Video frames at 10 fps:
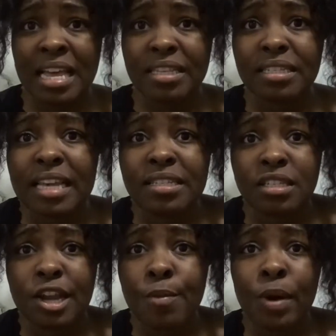the sex is
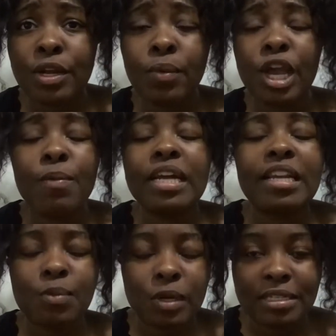terrible i don't care what
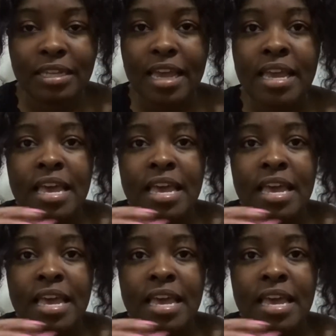anyone say